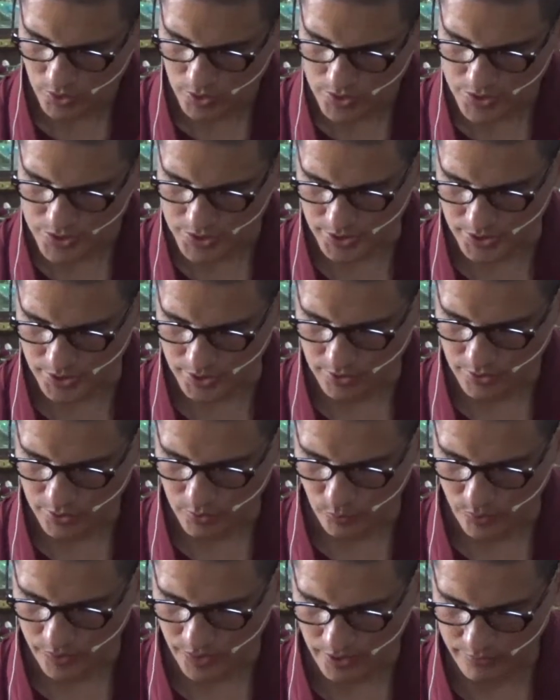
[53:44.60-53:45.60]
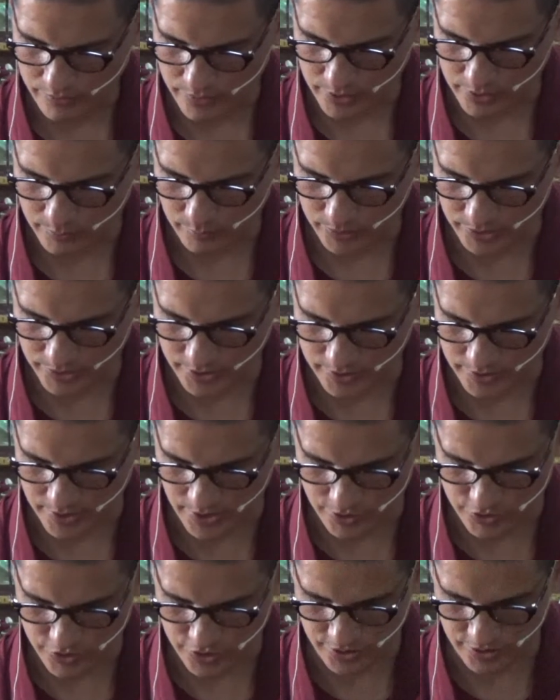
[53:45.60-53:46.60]
see, without the complete
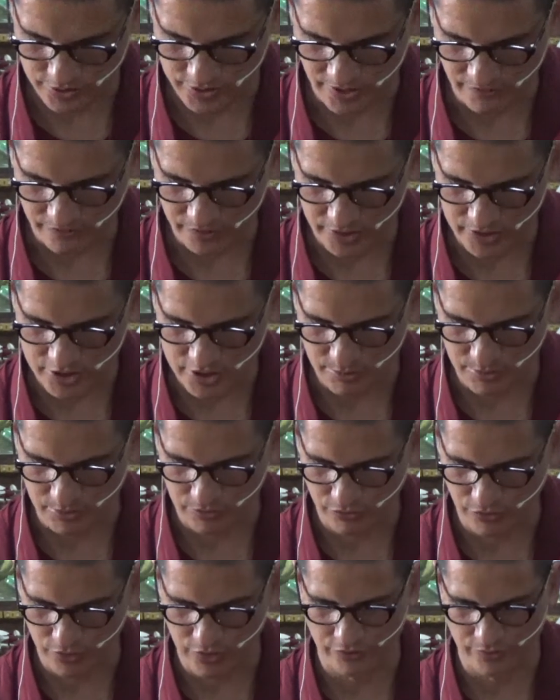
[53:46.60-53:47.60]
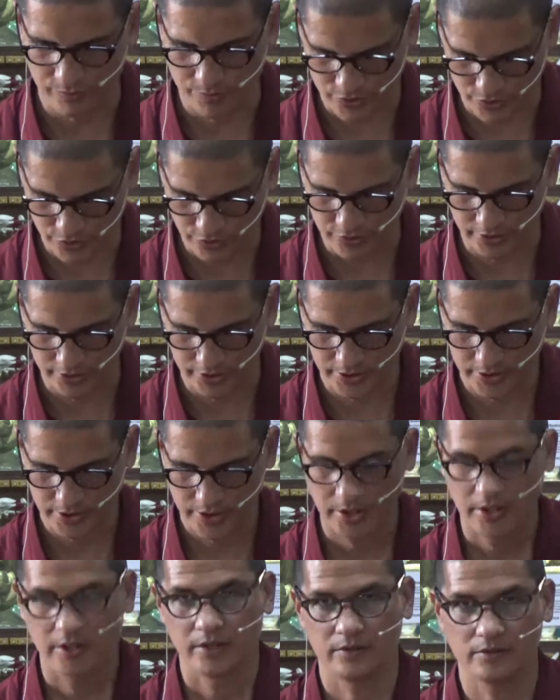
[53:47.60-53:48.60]
intention, definitely to be free from circling,
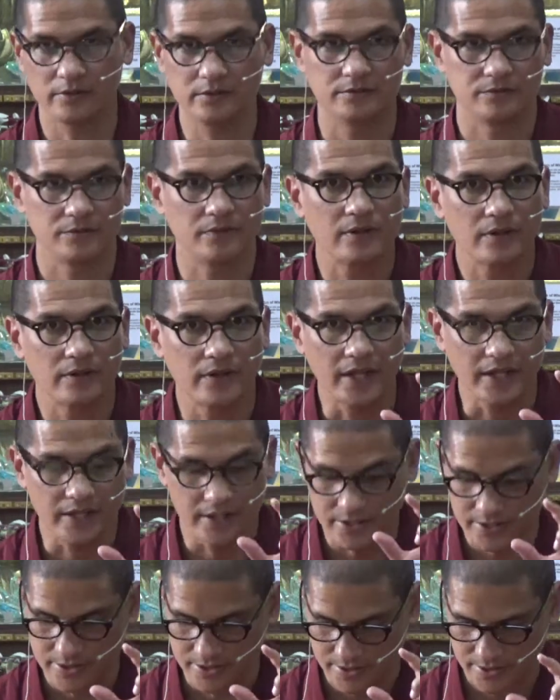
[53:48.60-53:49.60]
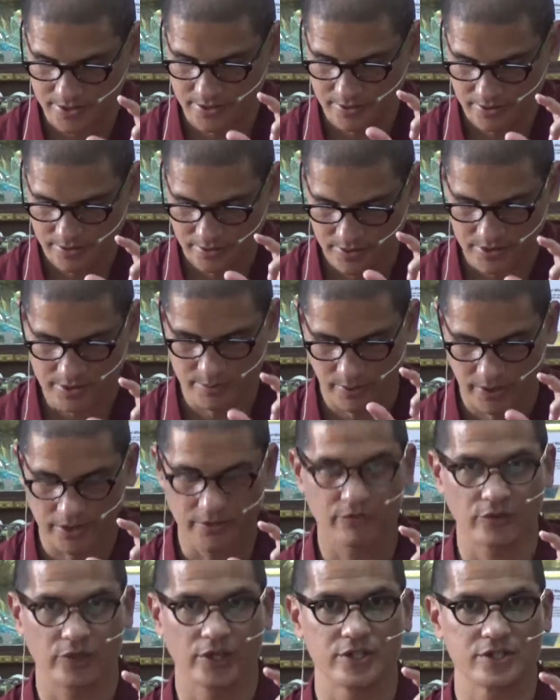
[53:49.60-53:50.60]
that is this mind
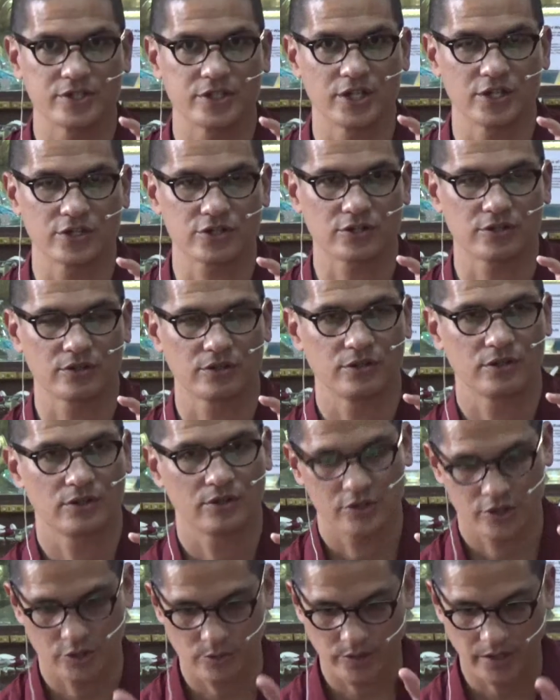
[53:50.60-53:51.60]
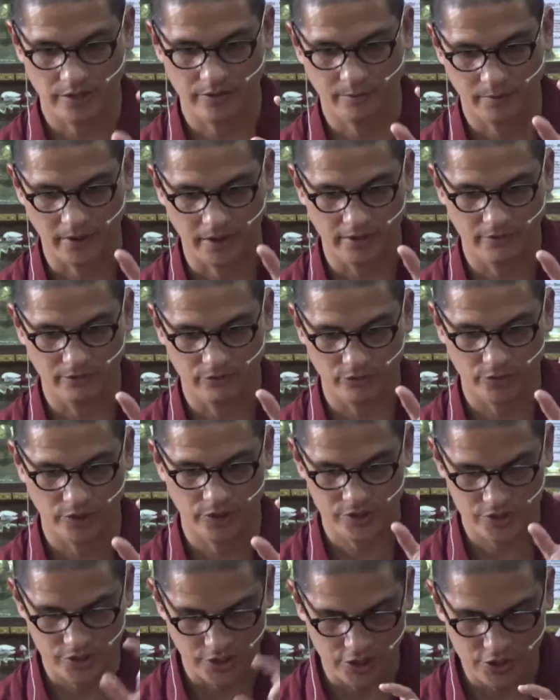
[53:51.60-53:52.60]
of renunciation. So without the mind of
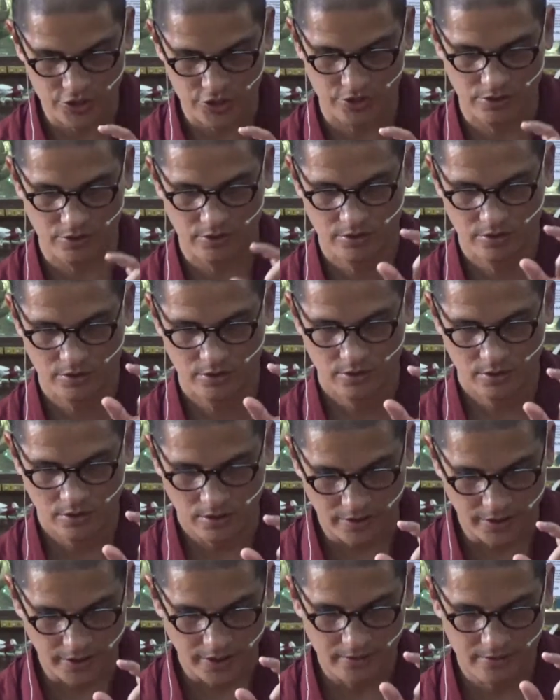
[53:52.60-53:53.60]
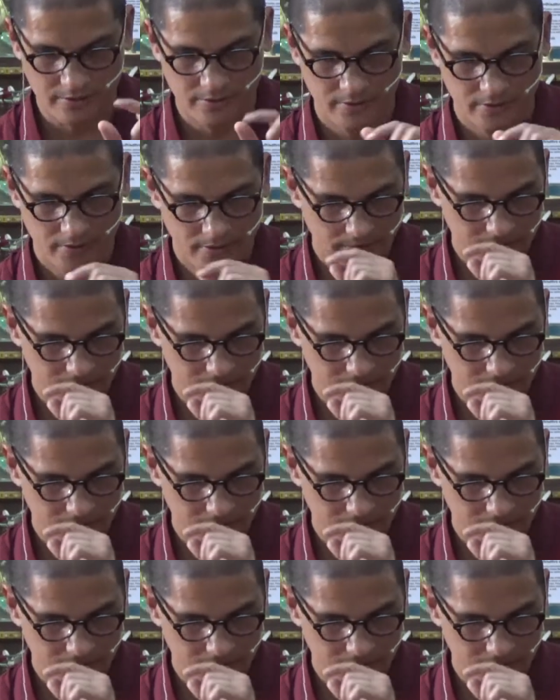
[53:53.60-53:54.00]
renunciation, then